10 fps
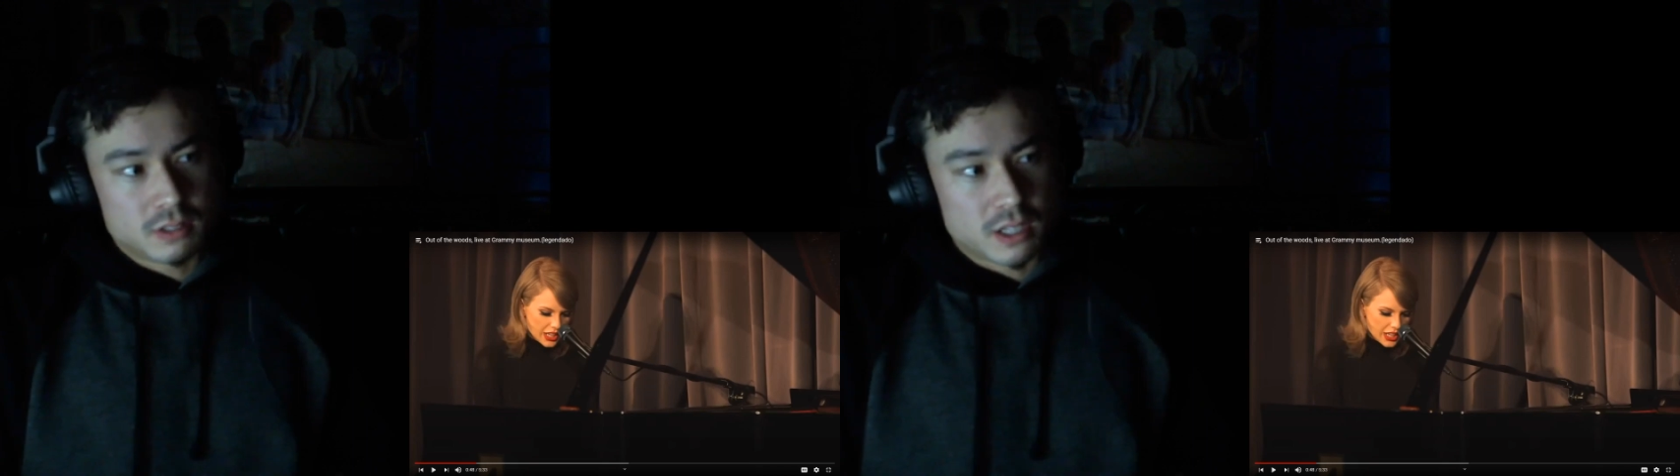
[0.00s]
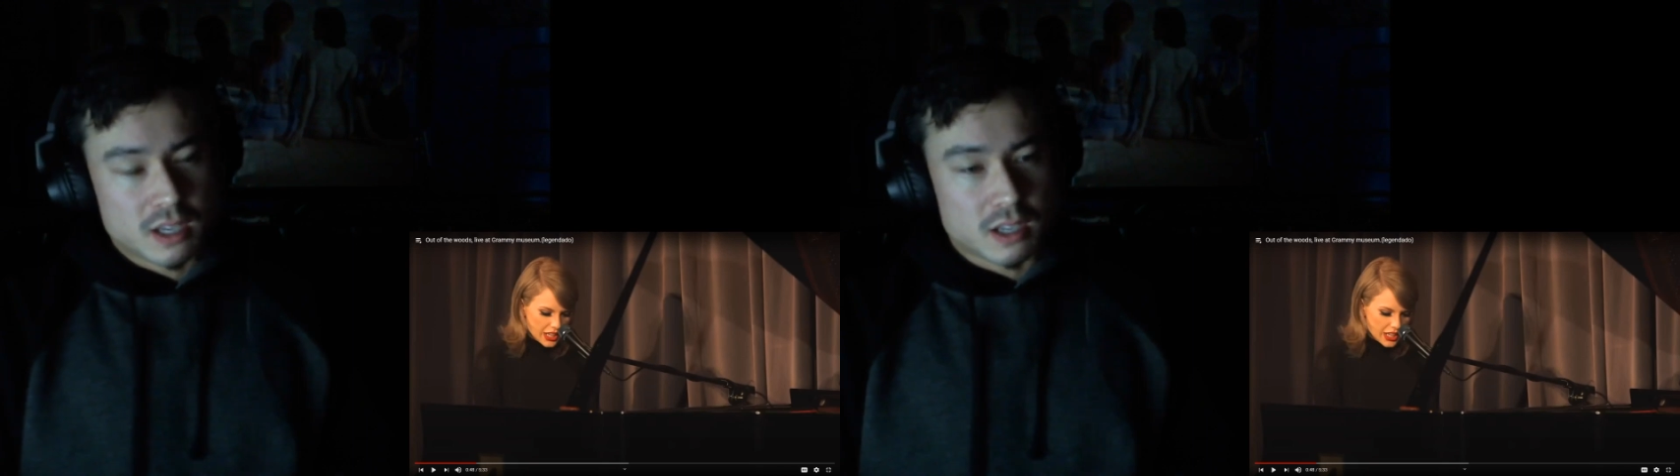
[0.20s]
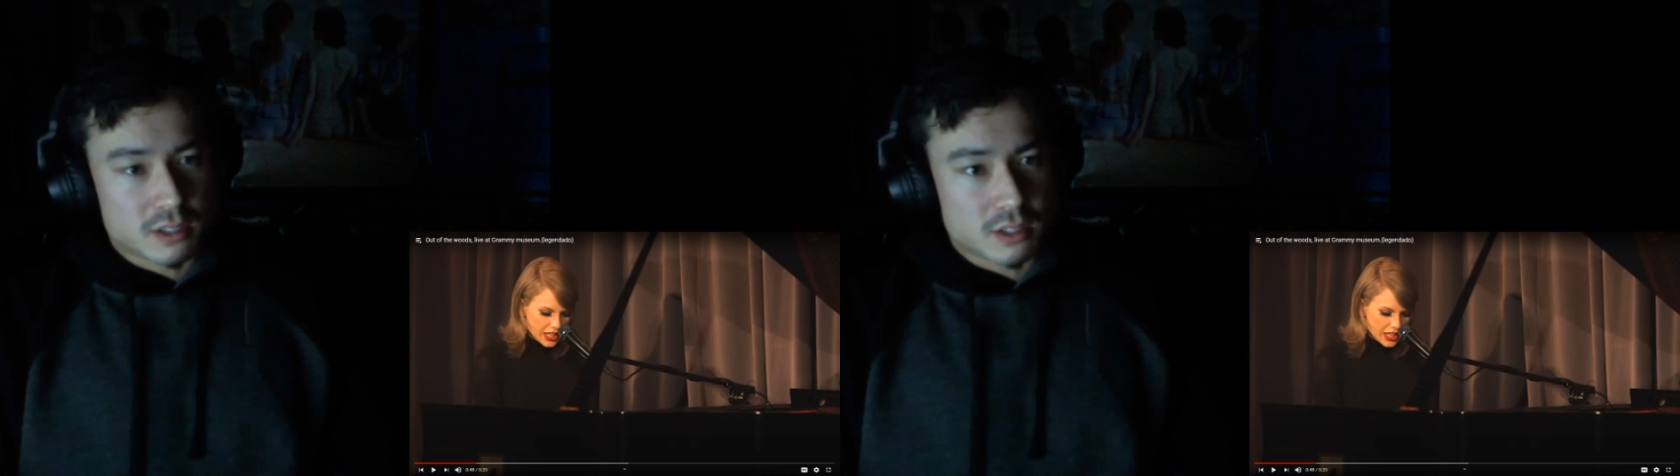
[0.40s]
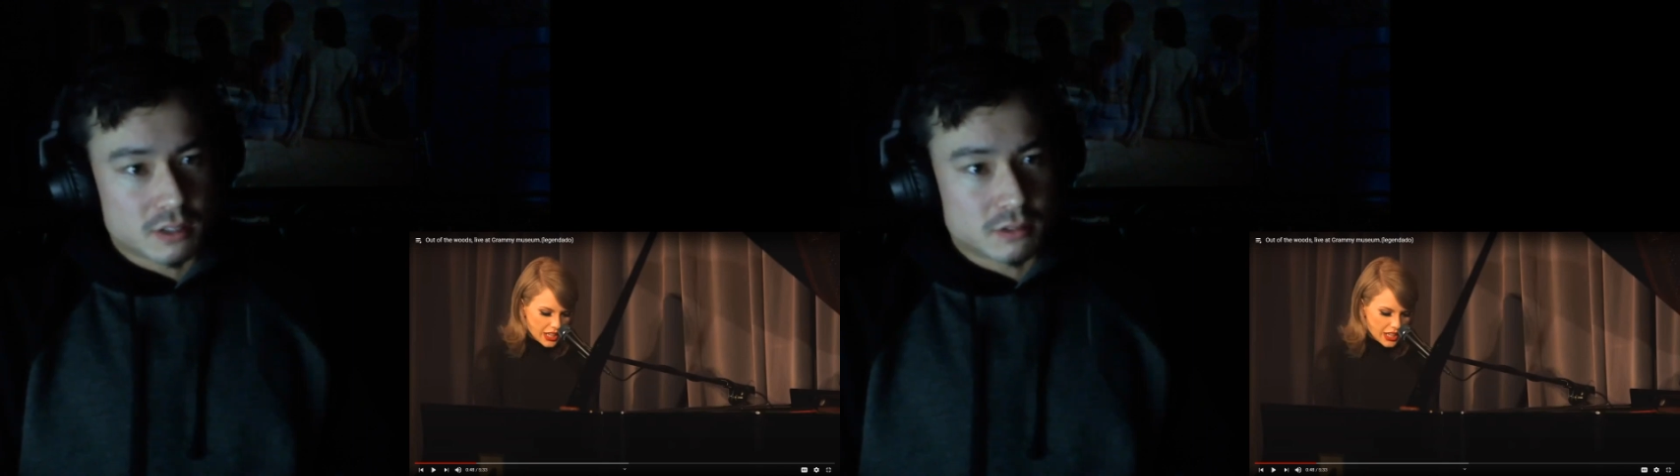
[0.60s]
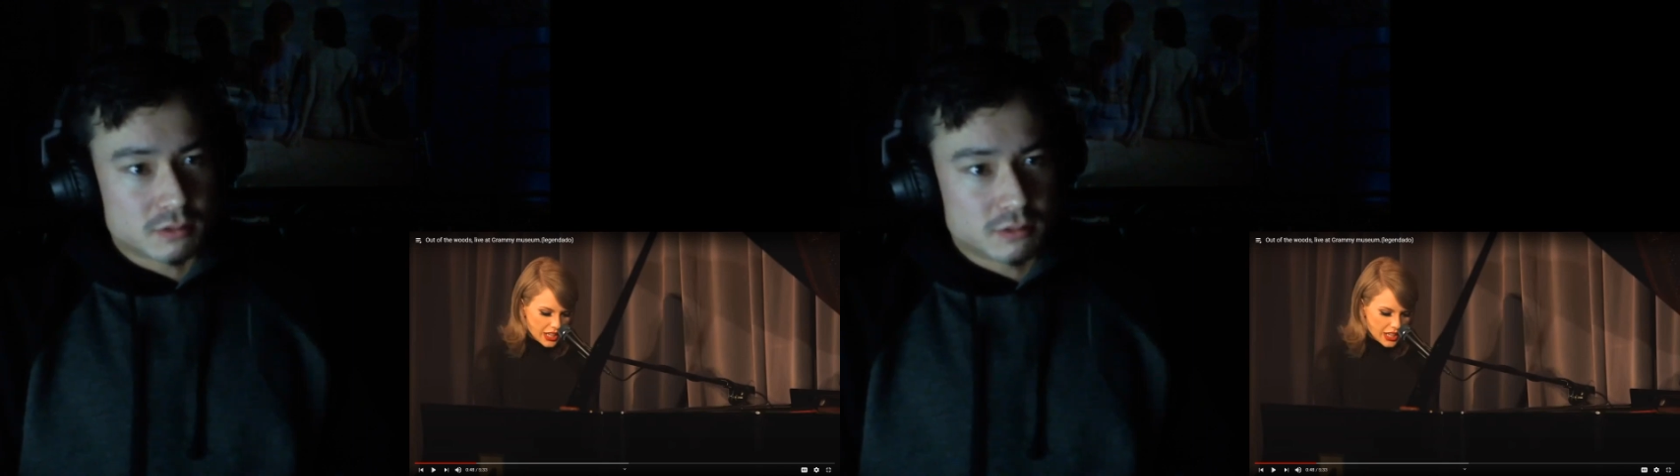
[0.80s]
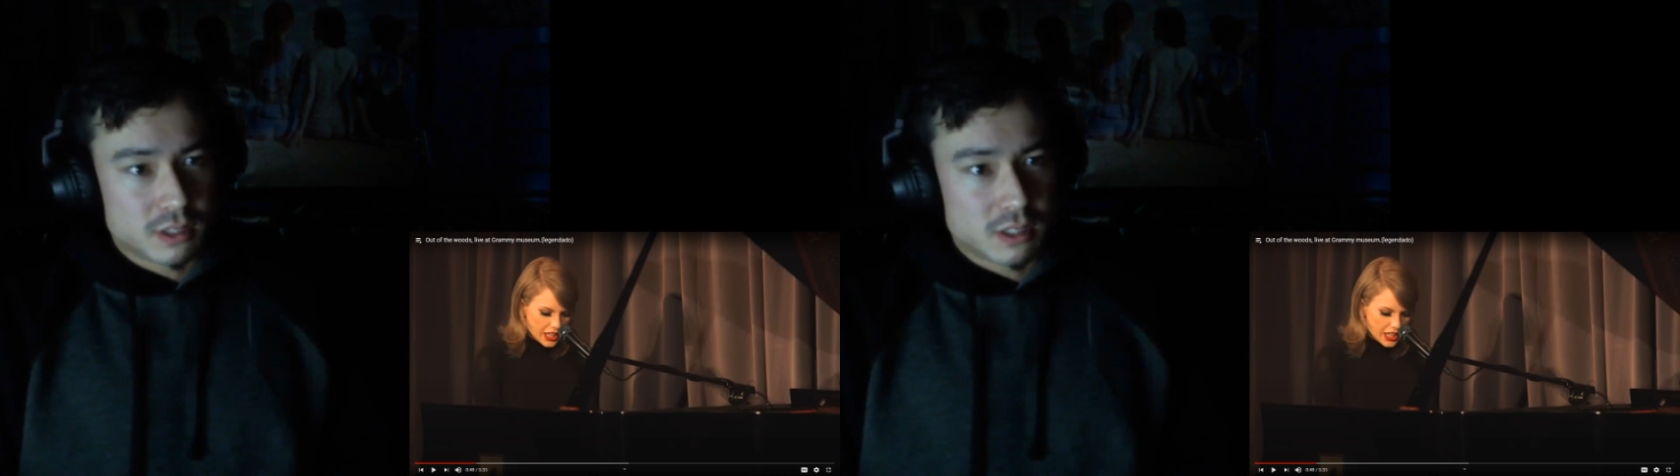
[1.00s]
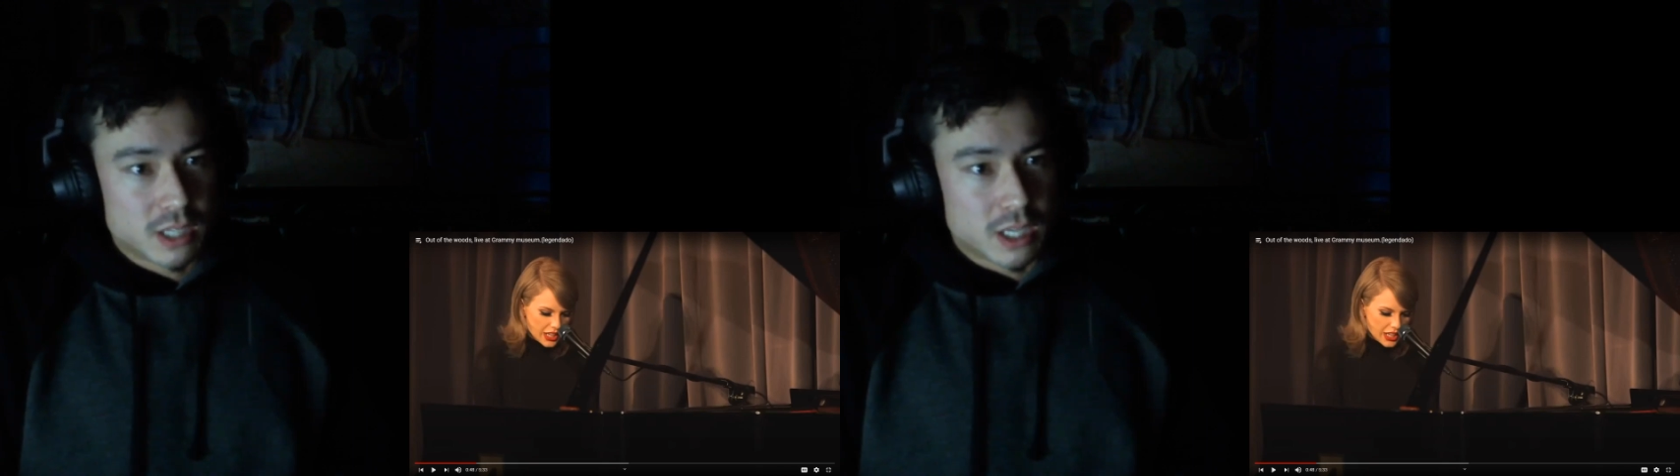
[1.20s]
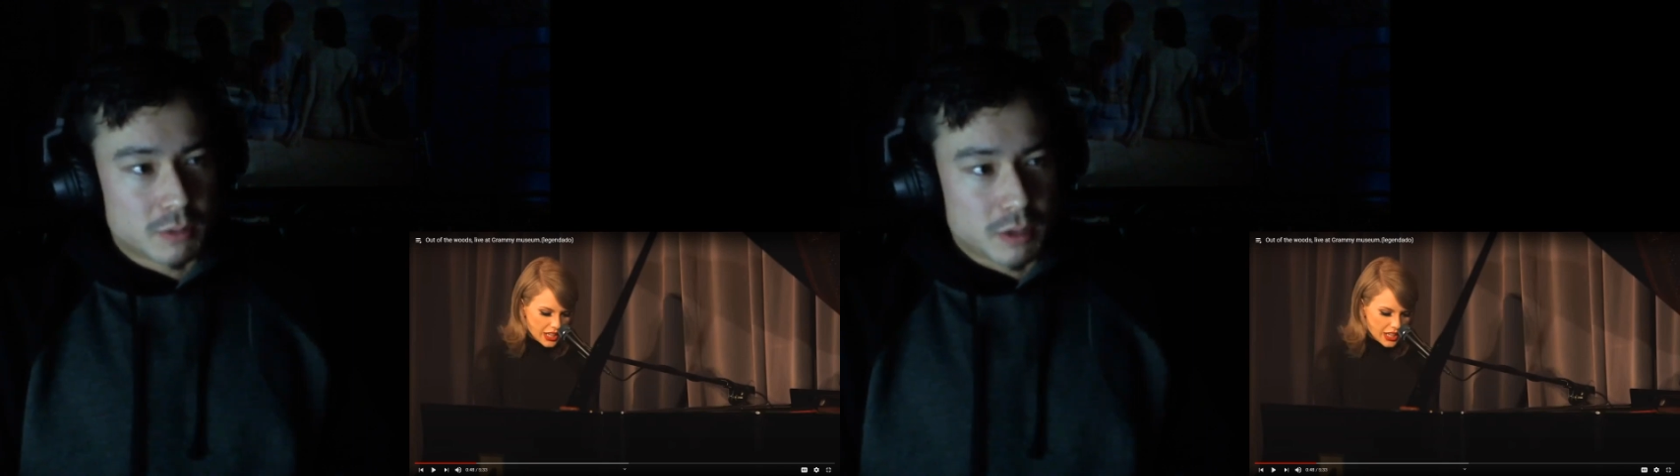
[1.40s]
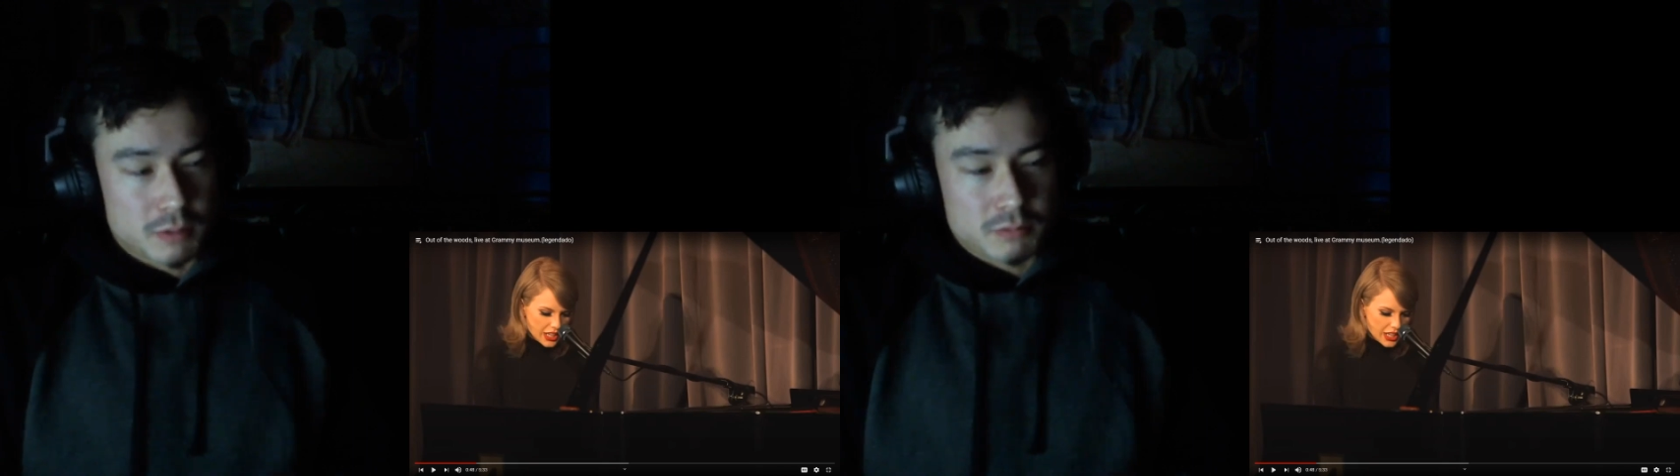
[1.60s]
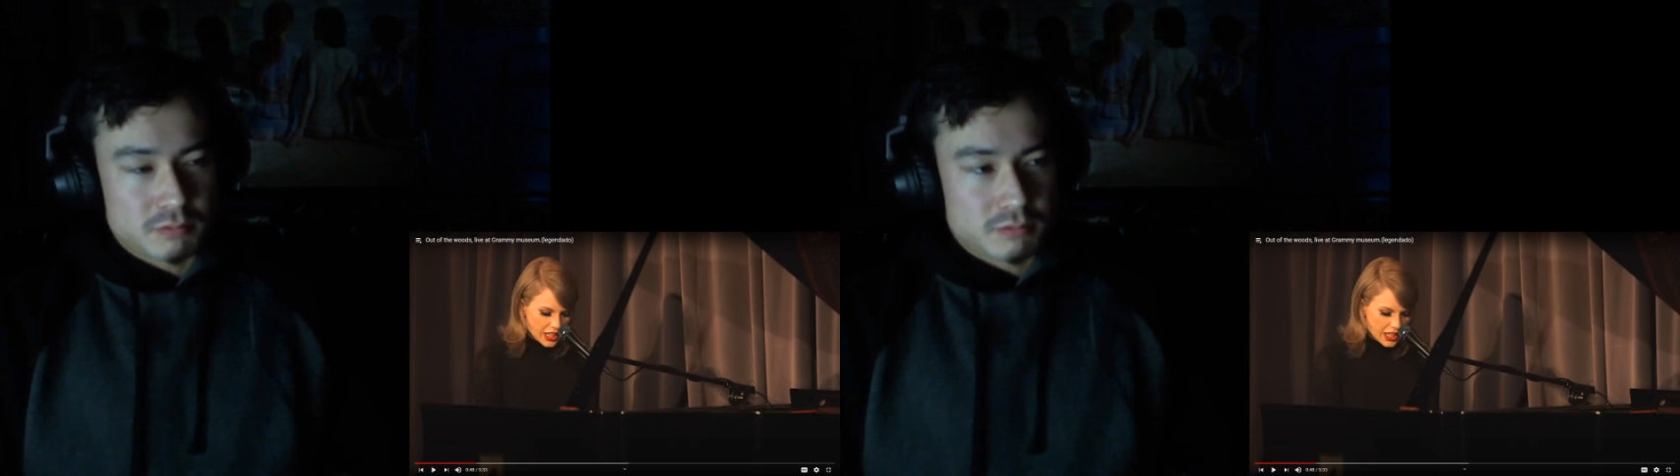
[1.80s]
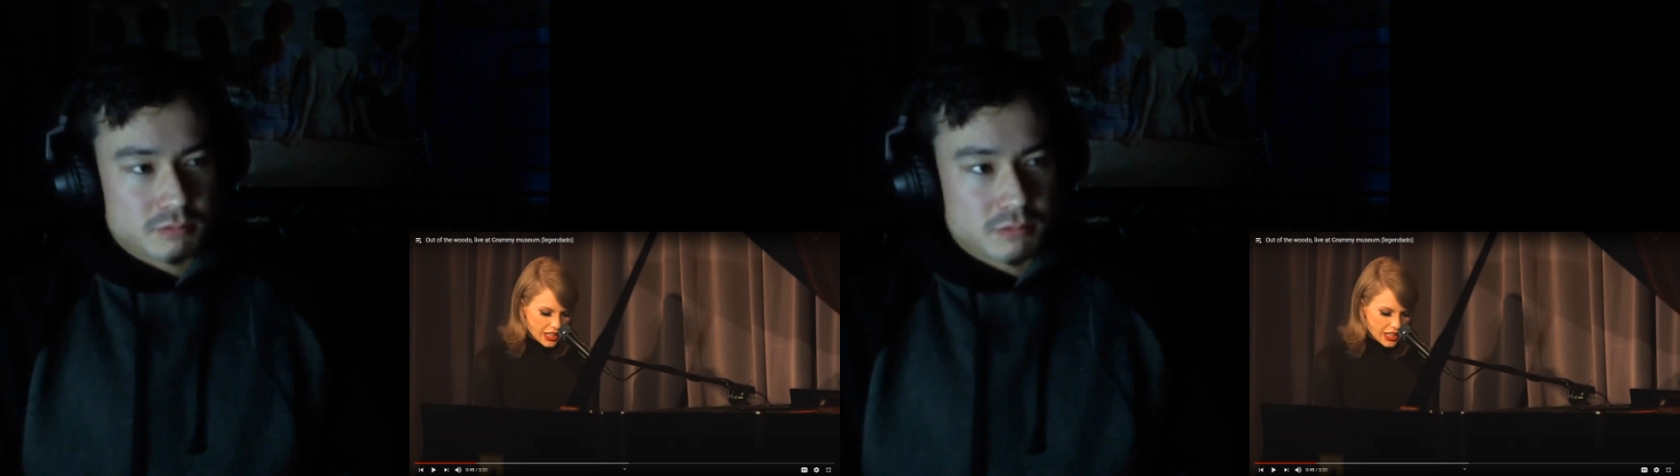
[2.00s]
Yeah, so, and I'm, and I'm,